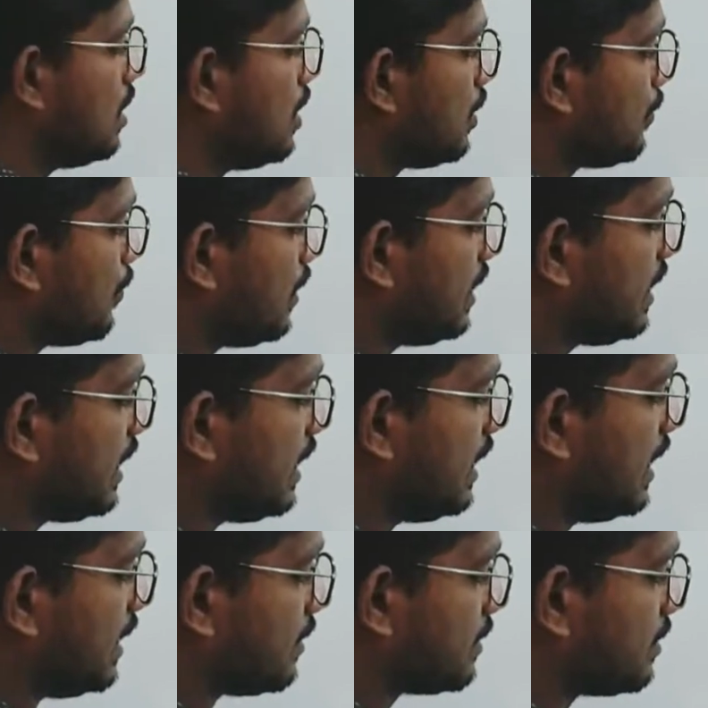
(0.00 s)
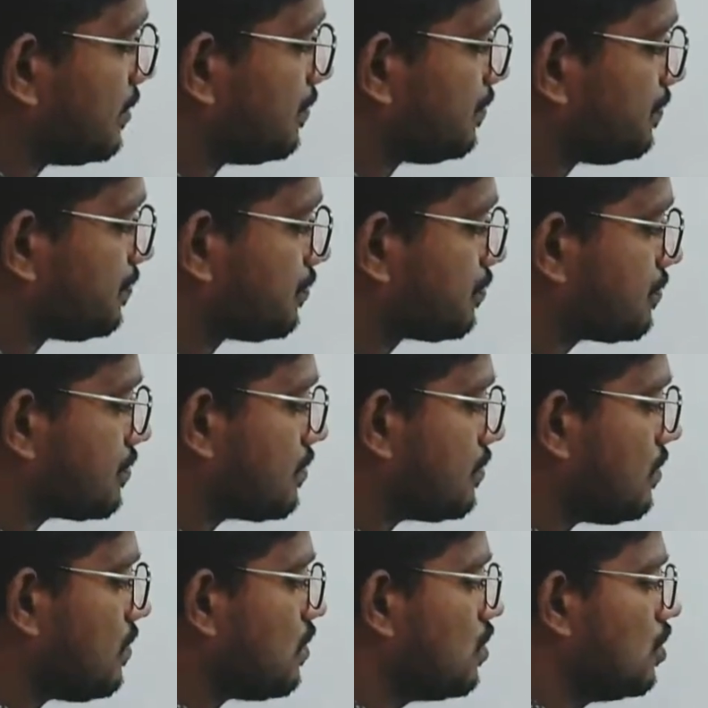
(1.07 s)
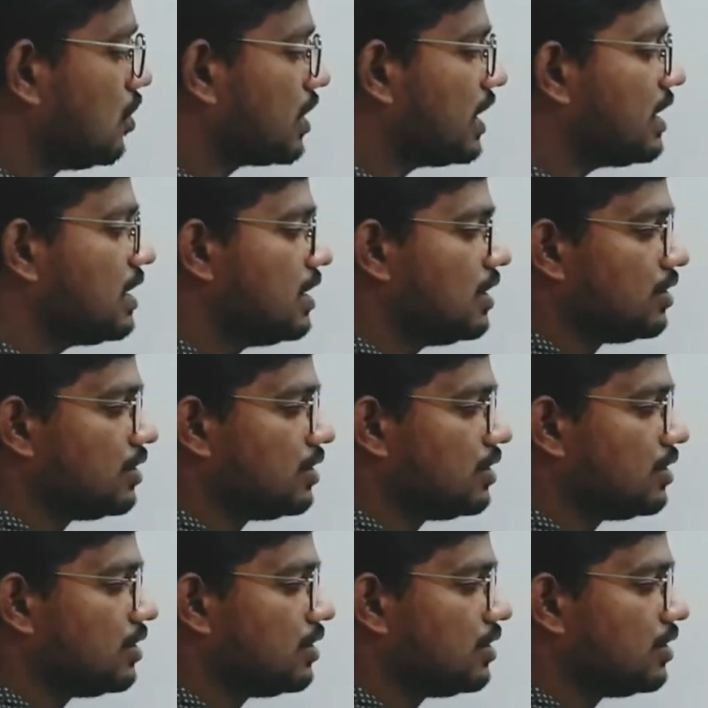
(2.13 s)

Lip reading: 20 days. Okay,